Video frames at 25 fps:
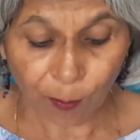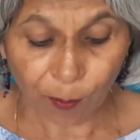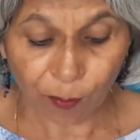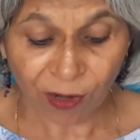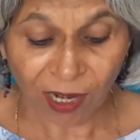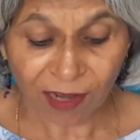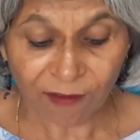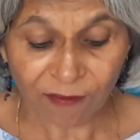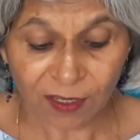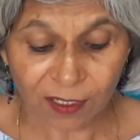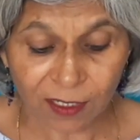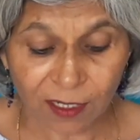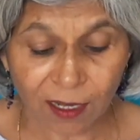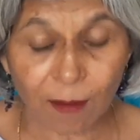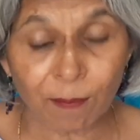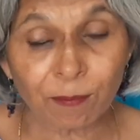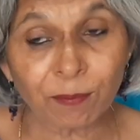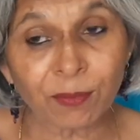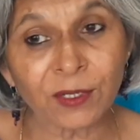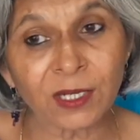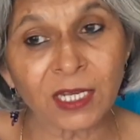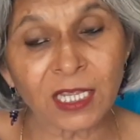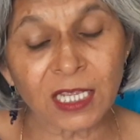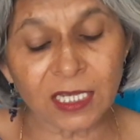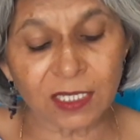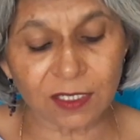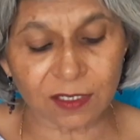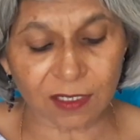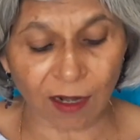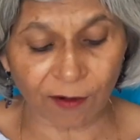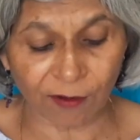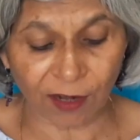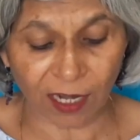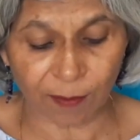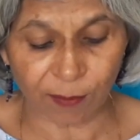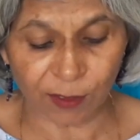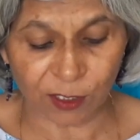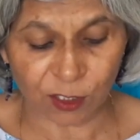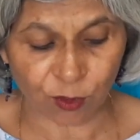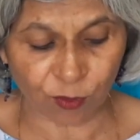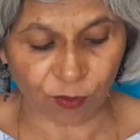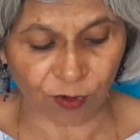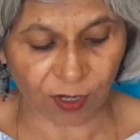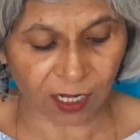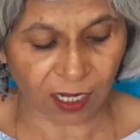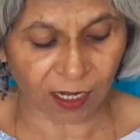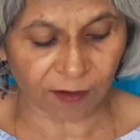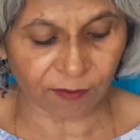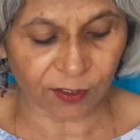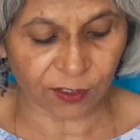private companies are able to
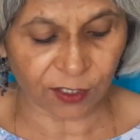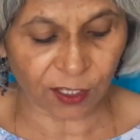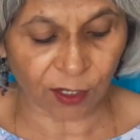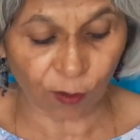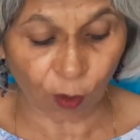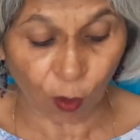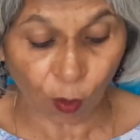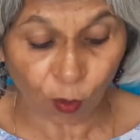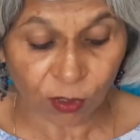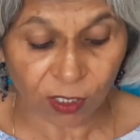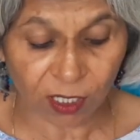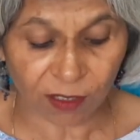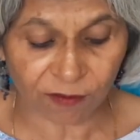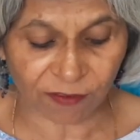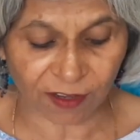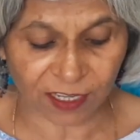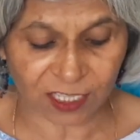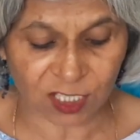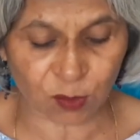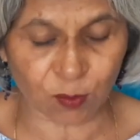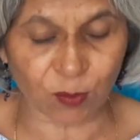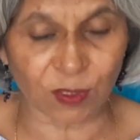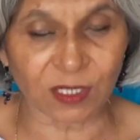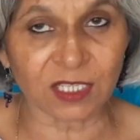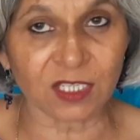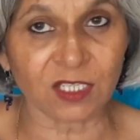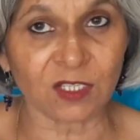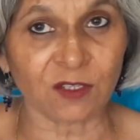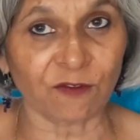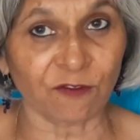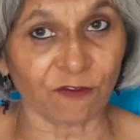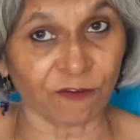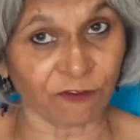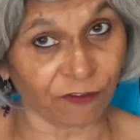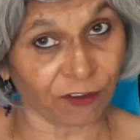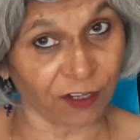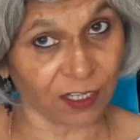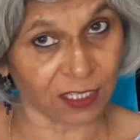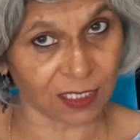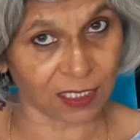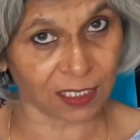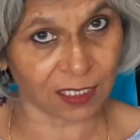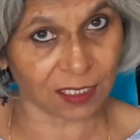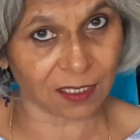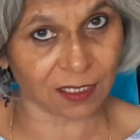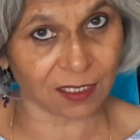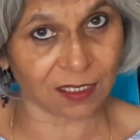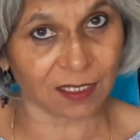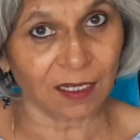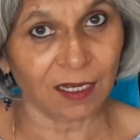recover their own investments
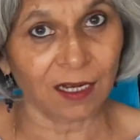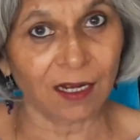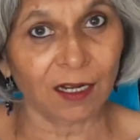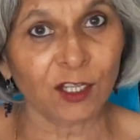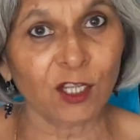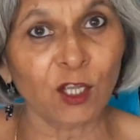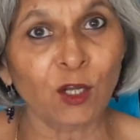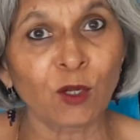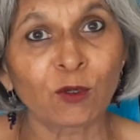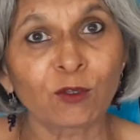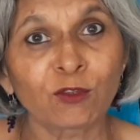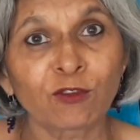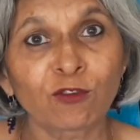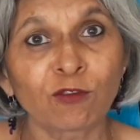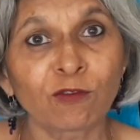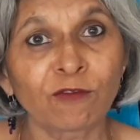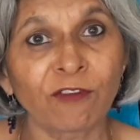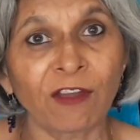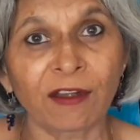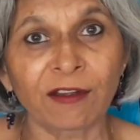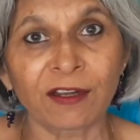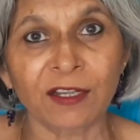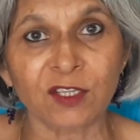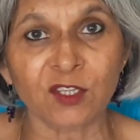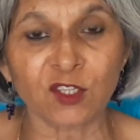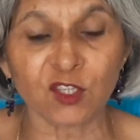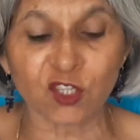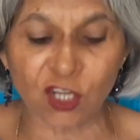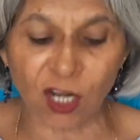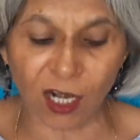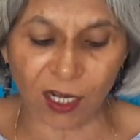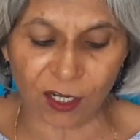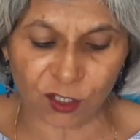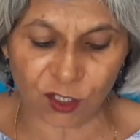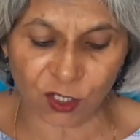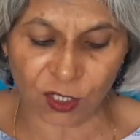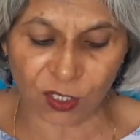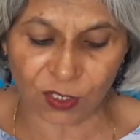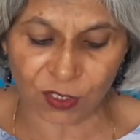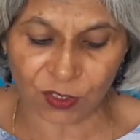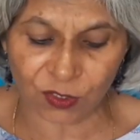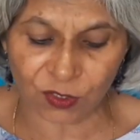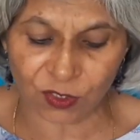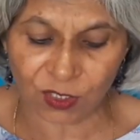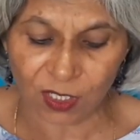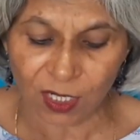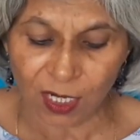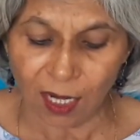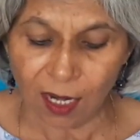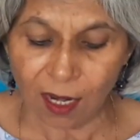first, through various
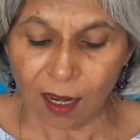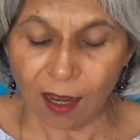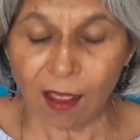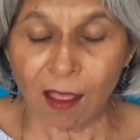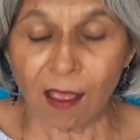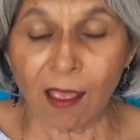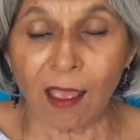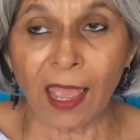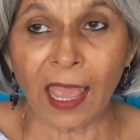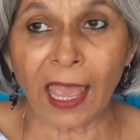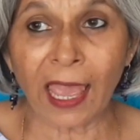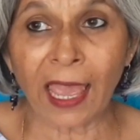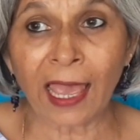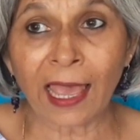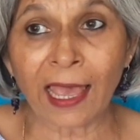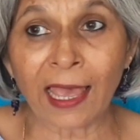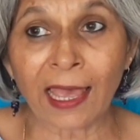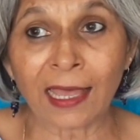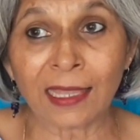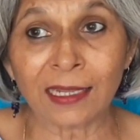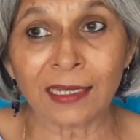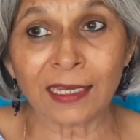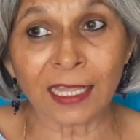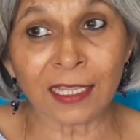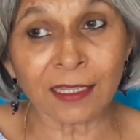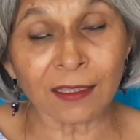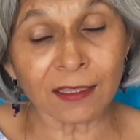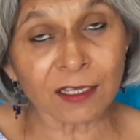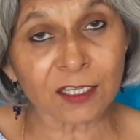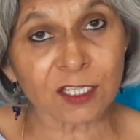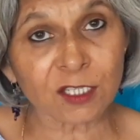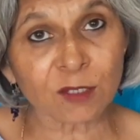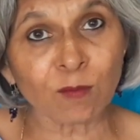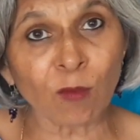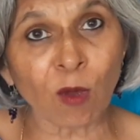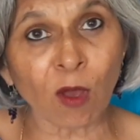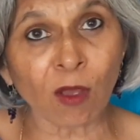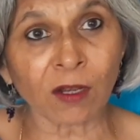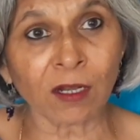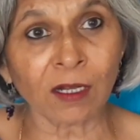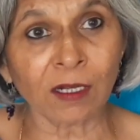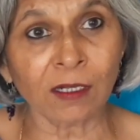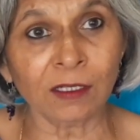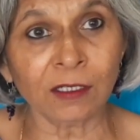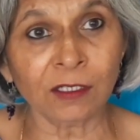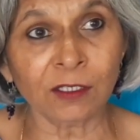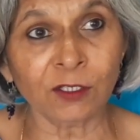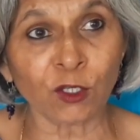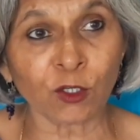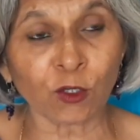charges. And in this
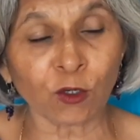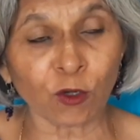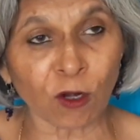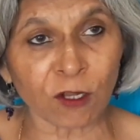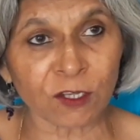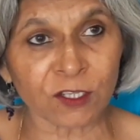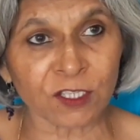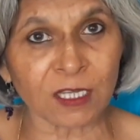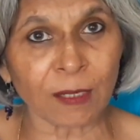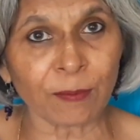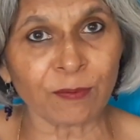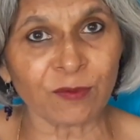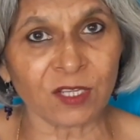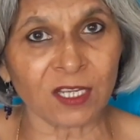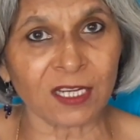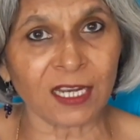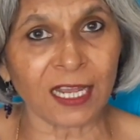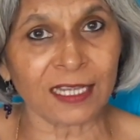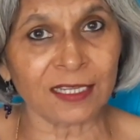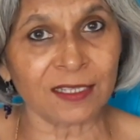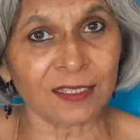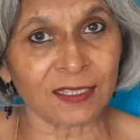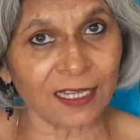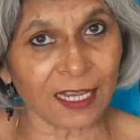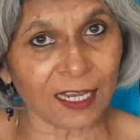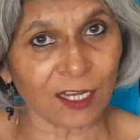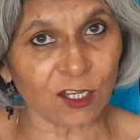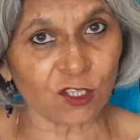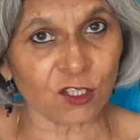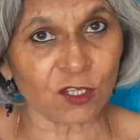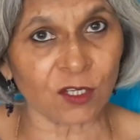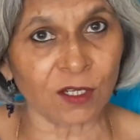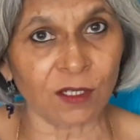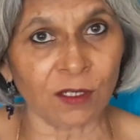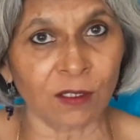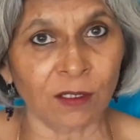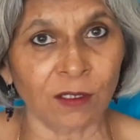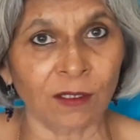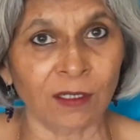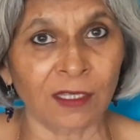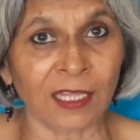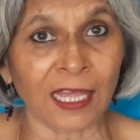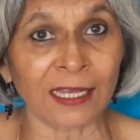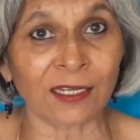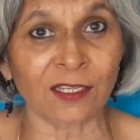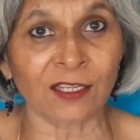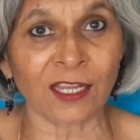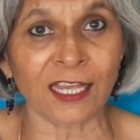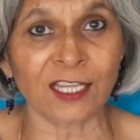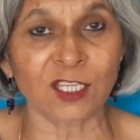model, the cross-subsidization
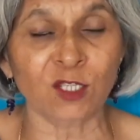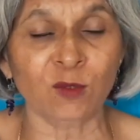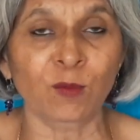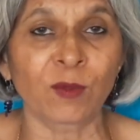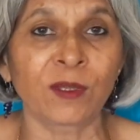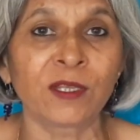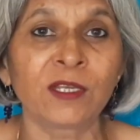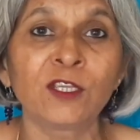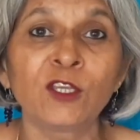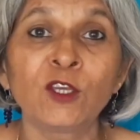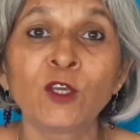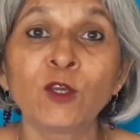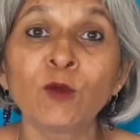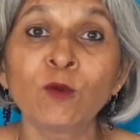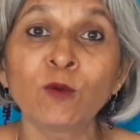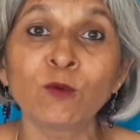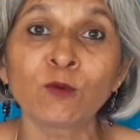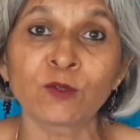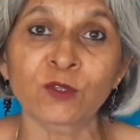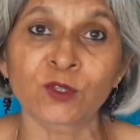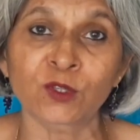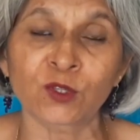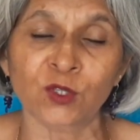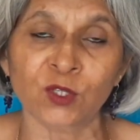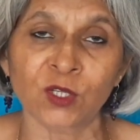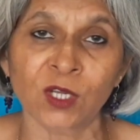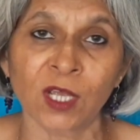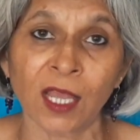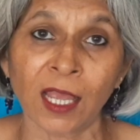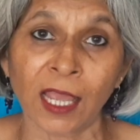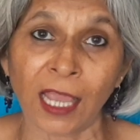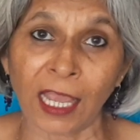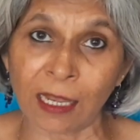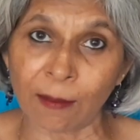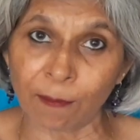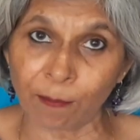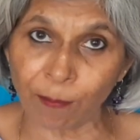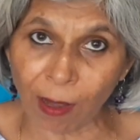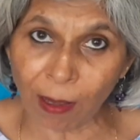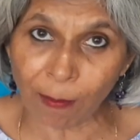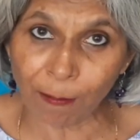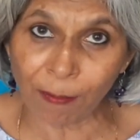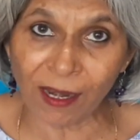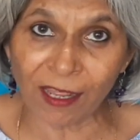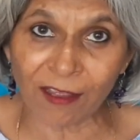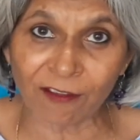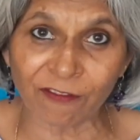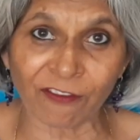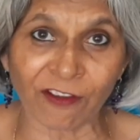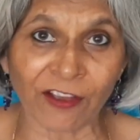that has been used in
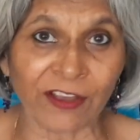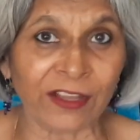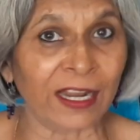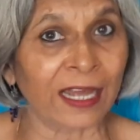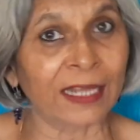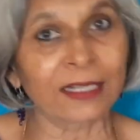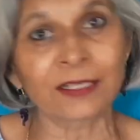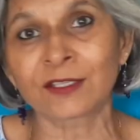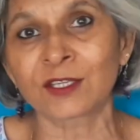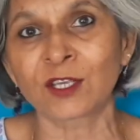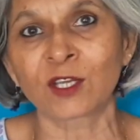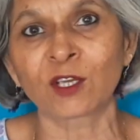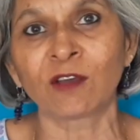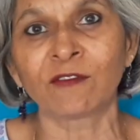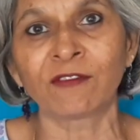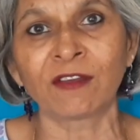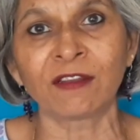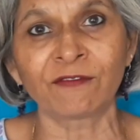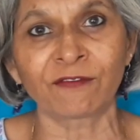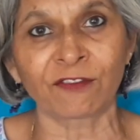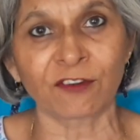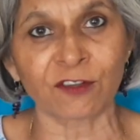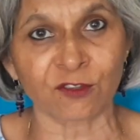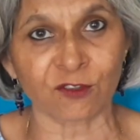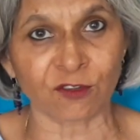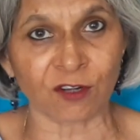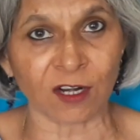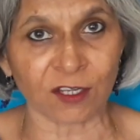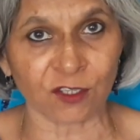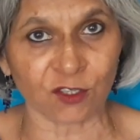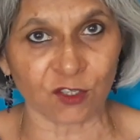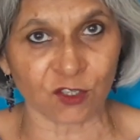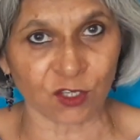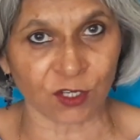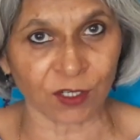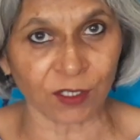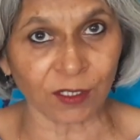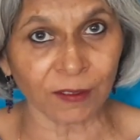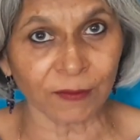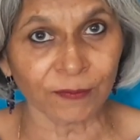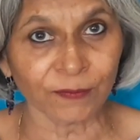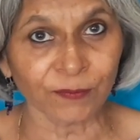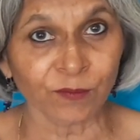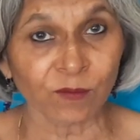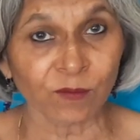public financing of infrastructure,